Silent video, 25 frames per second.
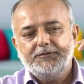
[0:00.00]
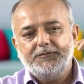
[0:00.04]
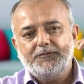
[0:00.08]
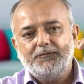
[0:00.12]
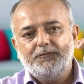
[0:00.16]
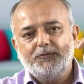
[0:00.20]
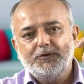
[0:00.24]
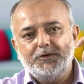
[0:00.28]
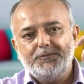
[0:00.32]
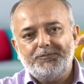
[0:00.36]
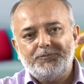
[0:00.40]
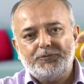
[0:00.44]

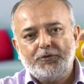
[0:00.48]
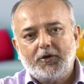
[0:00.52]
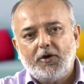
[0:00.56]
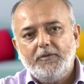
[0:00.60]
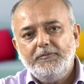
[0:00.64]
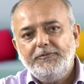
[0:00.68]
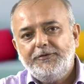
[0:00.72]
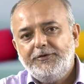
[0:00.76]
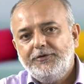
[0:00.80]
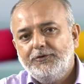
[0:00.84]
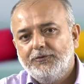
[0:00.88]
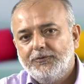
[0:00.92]
would
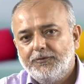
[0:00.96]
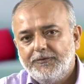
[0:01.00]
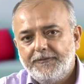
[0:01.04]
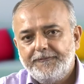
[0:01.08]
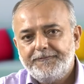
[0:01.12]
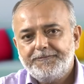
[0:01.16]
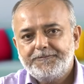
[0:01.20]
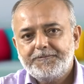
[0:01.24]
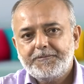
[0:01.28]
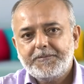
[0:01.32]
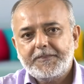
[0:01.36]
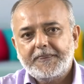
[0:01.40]
prompt you
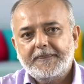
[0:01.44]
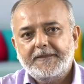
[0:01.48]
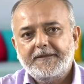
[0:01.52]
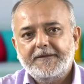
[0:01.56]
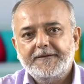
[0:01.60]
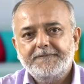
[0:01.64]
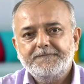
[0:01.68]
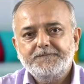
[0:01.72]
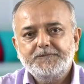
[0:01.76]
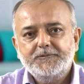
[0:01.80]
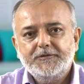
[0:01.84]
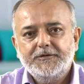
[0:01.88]

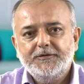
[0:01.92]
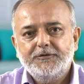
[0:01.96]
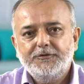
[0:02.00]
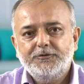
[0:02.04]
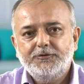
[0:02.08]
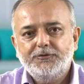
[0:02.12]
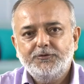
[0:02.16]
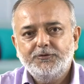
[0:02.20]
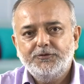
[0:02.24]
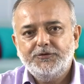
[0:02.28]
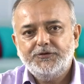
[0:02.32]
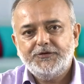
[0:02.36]

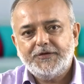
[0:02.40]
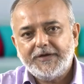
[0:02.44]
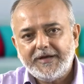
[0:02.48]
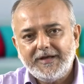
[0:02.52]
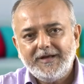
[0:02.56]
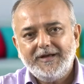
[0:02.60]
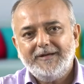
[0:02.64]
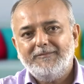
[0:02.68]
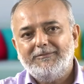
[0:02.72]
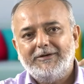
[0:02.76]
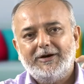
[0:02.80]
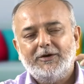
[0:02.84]
to
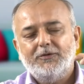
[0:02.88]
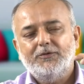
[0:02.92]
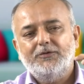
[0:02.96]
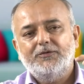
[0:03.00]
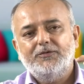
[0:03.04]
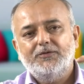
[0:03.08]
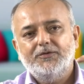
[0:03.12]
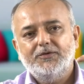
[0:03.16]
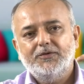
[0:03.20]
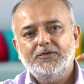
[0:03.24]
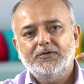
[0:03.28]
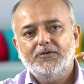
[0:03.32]
think about
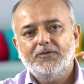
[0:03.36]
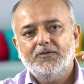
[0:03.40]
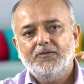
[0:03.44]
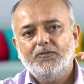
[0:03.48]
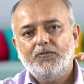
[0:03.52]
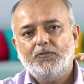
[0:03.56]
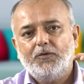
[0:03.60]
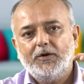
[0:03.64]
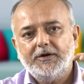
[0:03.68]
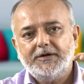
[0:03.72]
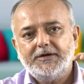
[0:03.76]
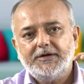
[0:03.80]

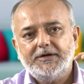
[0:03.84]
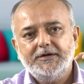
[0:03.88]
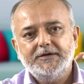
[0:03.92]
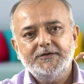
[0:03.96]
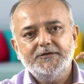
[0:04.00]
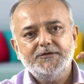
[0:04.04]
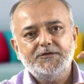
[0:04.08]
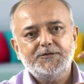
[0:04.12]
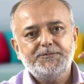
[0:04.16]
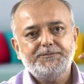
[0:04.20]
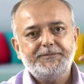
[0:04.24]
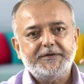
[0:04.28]
what
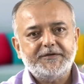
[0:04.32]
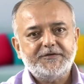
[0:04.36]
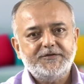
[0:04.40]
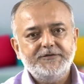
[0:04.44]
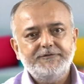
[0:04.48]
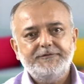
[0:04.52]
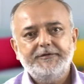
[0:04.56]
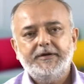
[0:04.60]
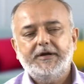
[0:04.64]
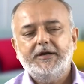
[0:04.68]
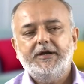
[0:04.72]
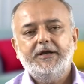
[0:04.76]

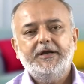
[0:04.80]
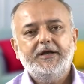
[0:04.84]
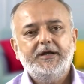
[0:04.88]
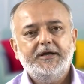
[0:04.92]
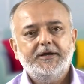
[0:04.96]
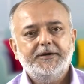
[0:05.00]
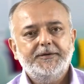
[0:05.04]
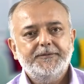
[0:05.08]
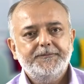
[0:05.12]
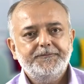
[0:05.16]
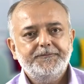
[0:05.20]
specifically